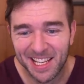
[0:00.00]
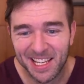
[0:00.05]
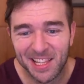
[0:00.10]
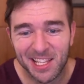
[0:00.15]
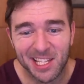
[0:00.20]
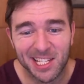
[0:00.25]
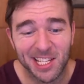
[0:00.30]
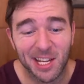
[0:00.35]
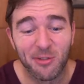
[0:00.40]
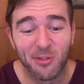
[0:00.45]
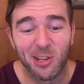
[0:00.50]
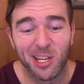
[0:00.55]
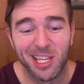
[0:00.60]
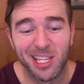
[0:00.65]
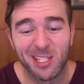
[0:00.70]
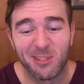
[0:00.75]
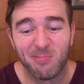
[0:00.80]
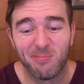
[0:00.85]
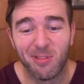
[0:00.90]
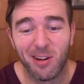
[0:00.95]
this is how
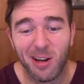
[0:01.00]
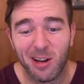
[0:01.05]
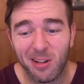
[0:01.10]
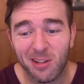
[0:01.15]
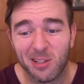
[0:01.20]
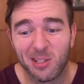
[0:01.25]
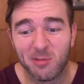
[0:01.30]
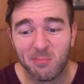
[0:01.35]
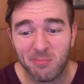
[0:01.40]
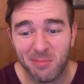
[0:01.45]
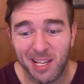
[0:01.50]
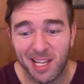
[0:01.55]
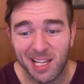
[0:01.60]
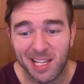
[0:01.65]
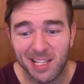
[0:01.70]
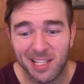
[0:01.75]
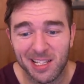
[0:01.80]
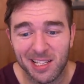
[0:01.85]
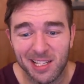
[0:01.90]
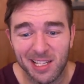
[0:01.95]
each bottle is
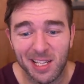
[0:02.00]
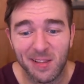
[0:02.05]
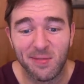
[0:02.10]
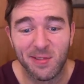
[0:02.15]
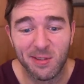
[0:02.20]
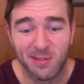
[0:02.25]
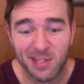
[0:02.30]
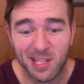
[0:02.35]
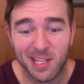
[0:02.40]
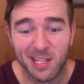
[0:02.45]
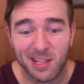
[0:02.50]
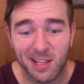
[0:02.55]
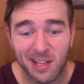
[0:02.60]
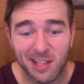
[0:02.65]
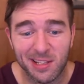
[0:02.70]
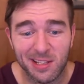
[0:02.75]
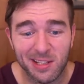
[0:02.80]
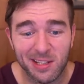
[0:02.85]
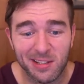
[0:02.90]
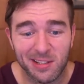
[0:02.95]
made, if you did
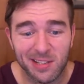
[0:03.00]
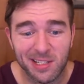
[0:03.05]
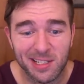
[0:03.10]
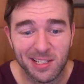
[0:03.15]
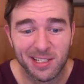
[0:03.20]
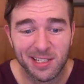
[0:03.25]
not know.